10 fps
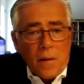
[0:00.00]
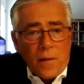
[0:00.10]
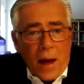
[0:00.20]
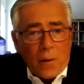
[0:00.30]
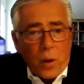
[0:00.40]

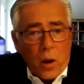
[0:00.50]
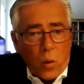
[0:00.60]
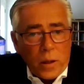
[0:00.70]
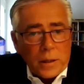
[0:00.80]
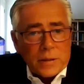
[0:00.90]
that we
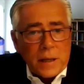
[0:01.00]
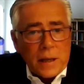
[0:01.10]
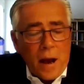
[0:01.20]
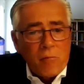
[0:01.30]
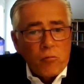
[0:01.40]
are
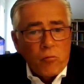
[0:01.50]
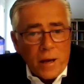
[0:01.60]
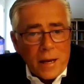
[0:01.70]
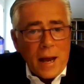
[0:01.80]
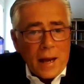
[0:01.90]
witnessing a
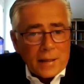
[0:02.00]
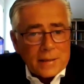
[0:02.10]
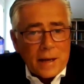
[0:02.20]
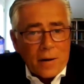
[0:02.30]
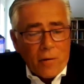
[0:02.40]

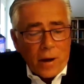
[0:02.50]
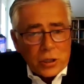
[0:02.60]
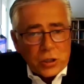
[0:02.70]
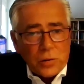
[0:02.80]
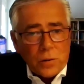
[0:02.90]

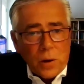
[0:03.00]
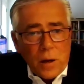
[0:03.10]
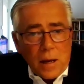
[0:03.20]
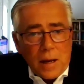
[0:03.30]
re-acceleration